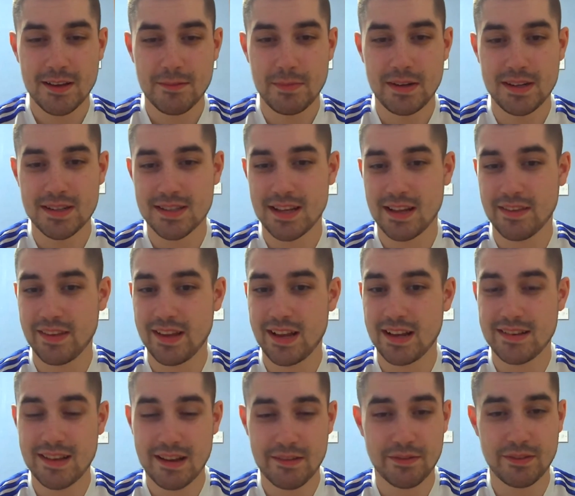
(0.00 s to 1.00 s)
means that they
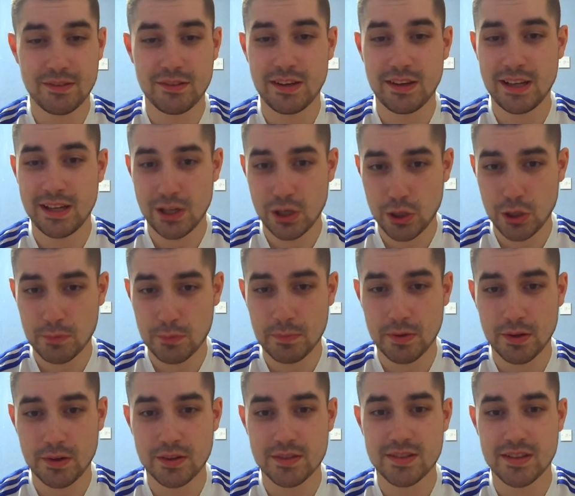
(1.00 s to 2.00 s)
are definitely
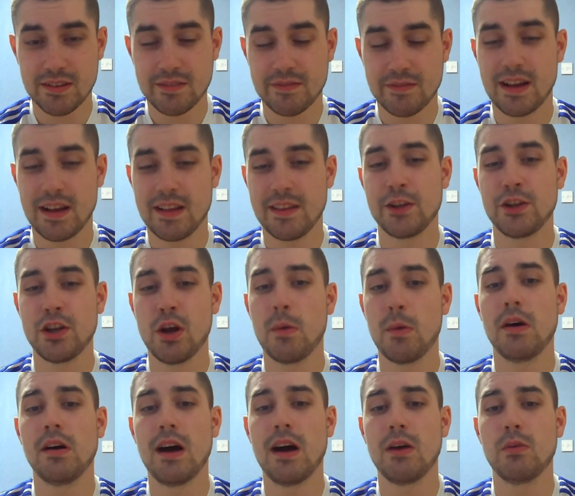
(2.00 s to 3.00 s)
open to the fact that
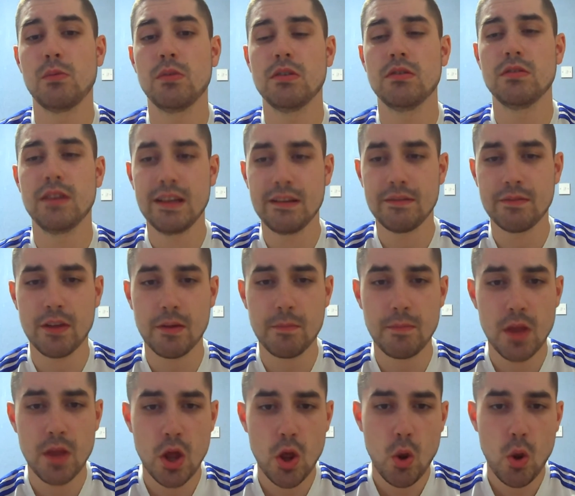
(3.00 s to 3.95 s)
Noa Lang will leave them.